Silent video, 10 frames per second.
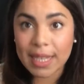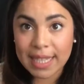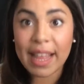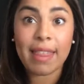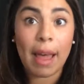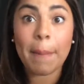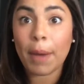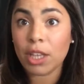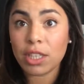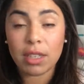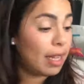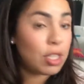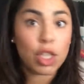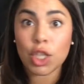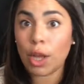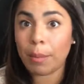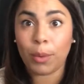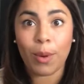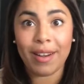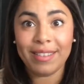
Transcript: Set that budget. That's number one.